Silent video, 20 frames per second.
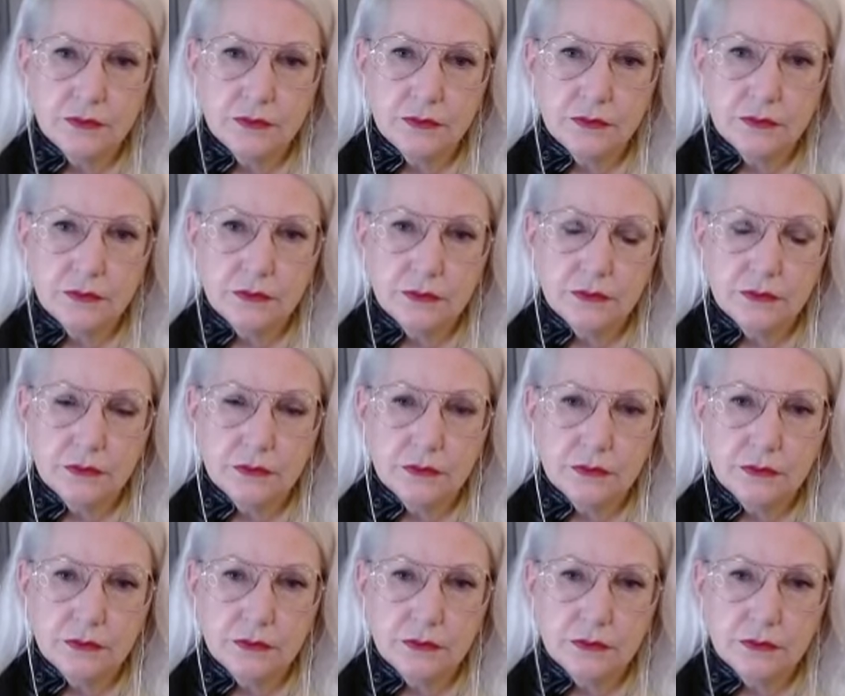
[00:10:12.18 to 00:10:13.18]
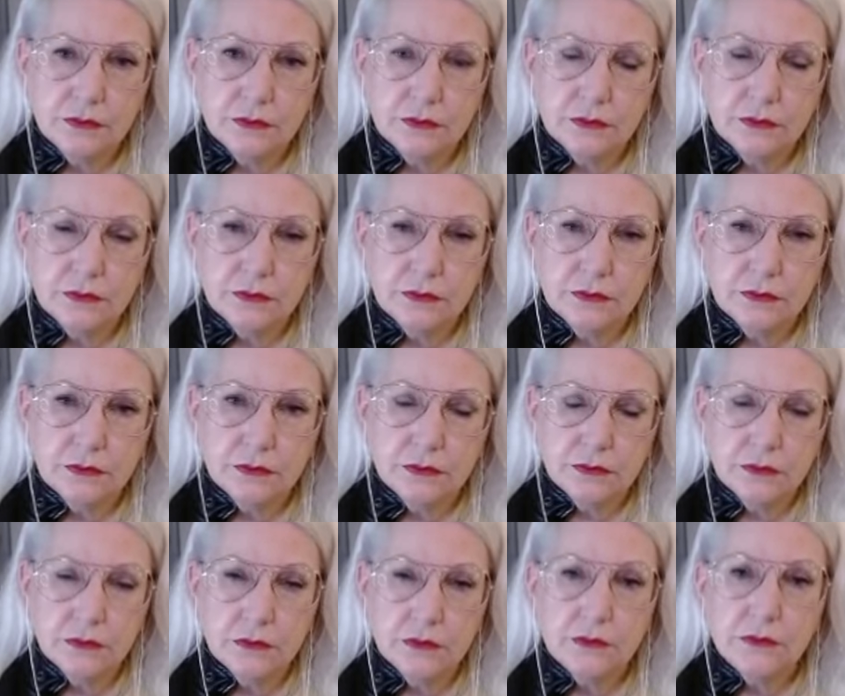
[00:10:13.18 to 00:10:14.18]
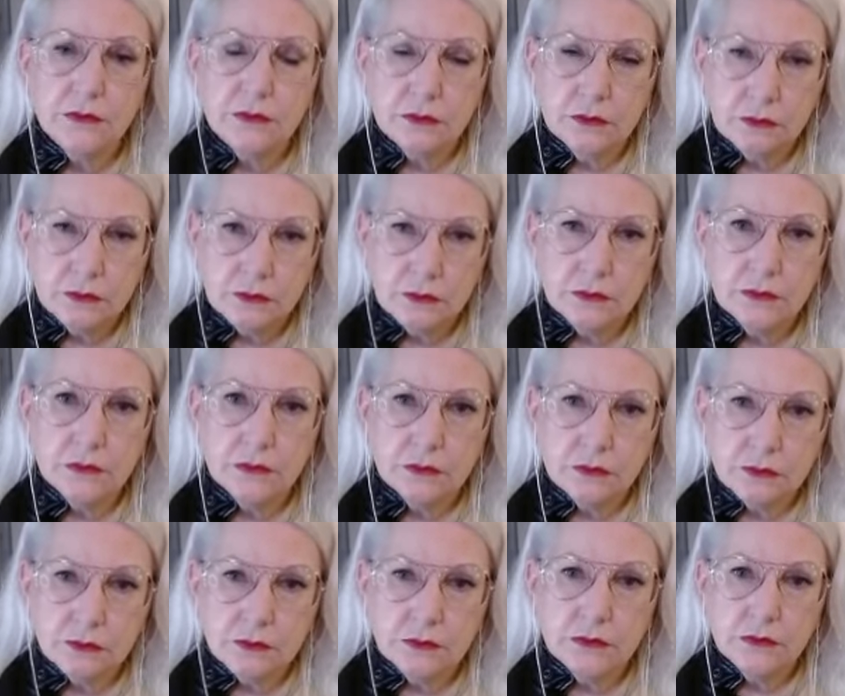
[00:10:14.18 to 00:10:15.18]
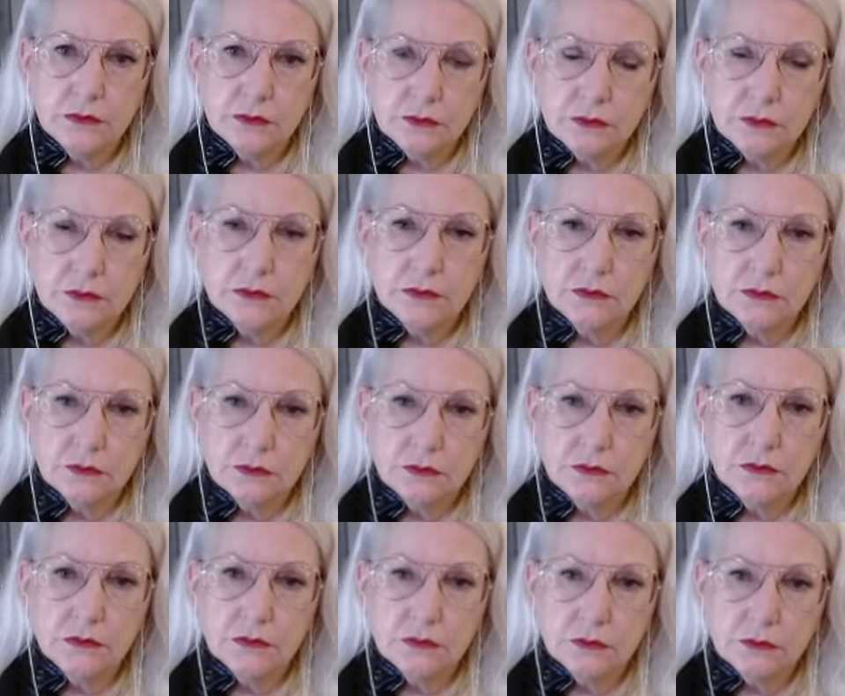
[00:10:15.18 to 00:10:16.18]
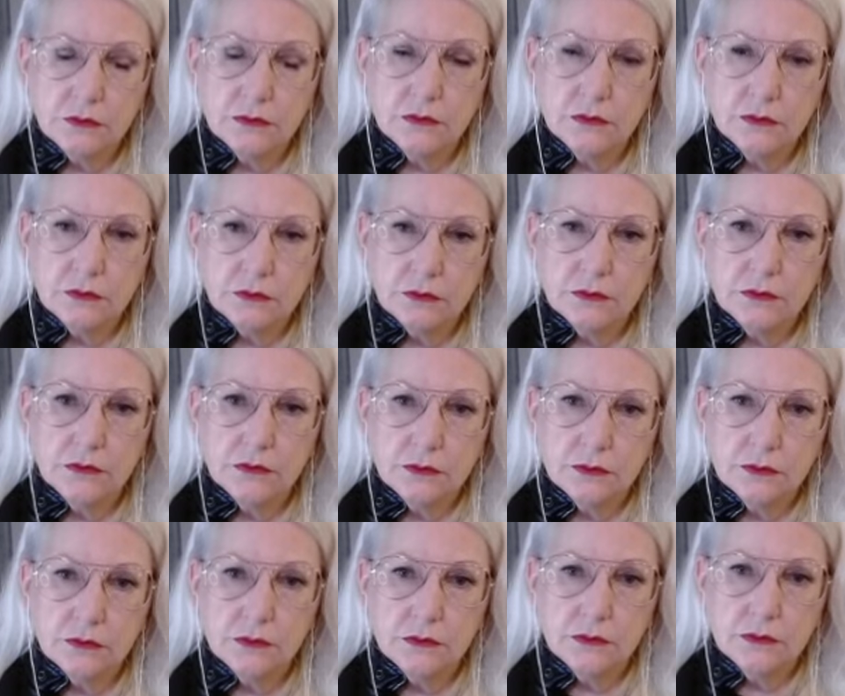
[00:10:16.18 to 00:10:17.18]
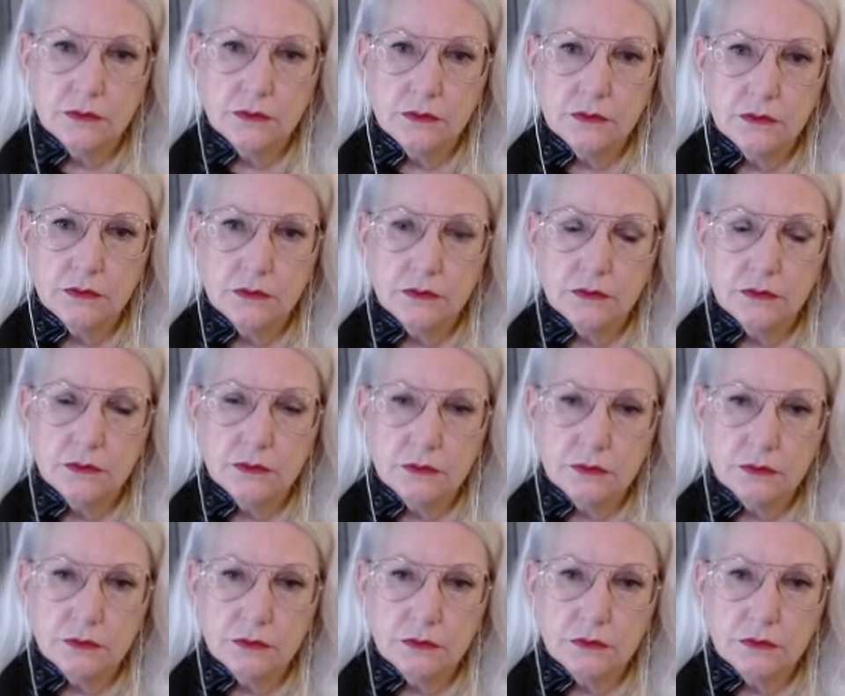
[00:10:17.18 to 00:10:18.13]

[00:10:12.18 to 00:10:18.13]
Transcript: [no speech]